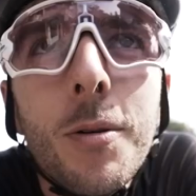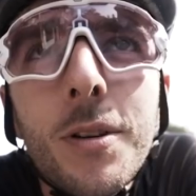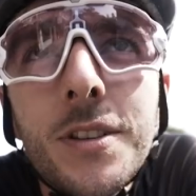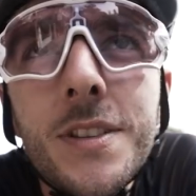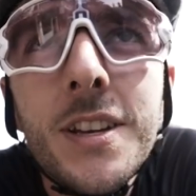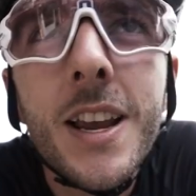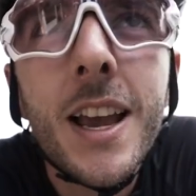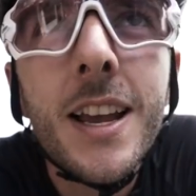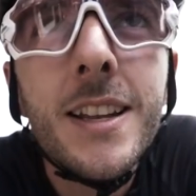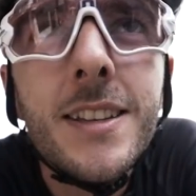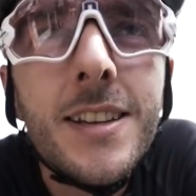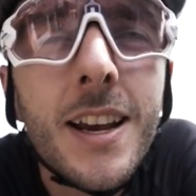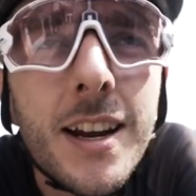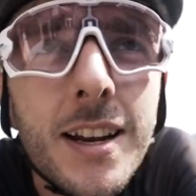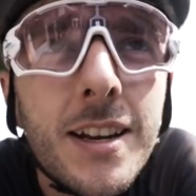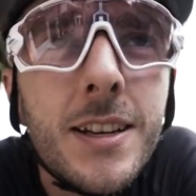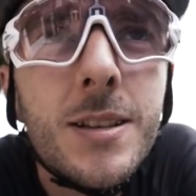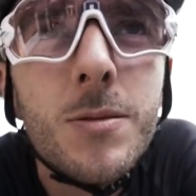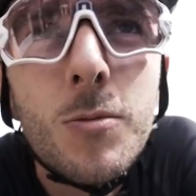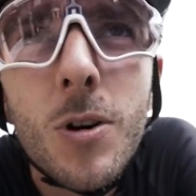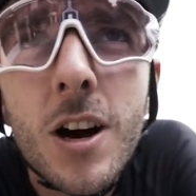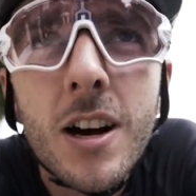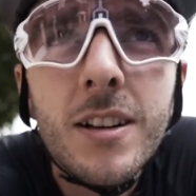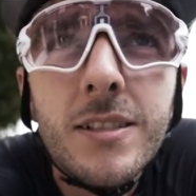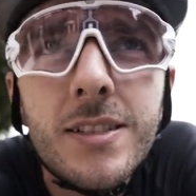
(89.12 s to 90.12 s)
Once again, taking
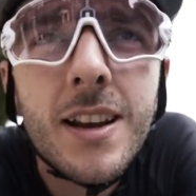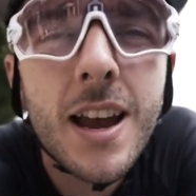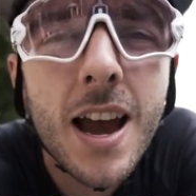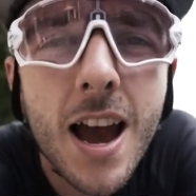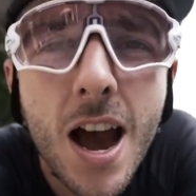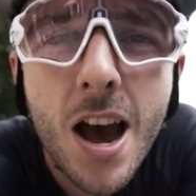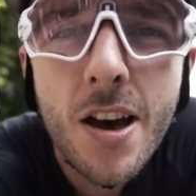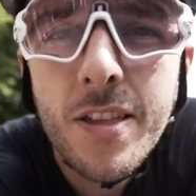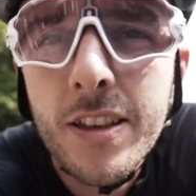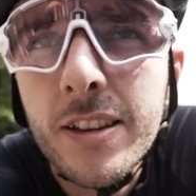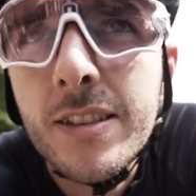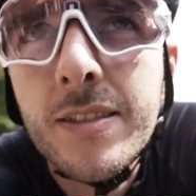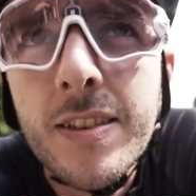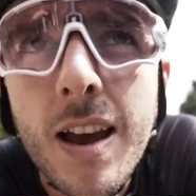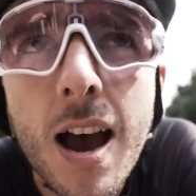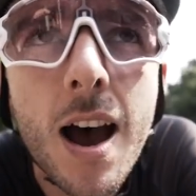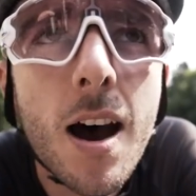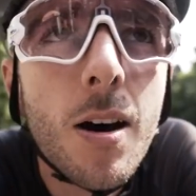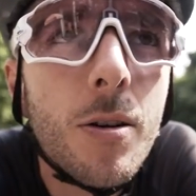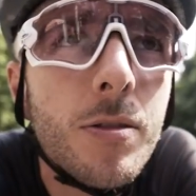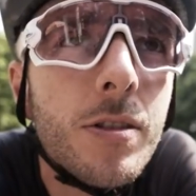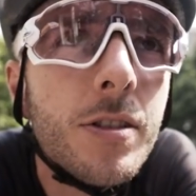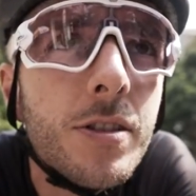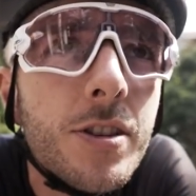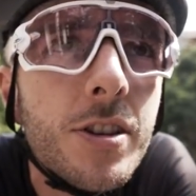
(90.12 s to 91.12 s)
us a while to get out of this town.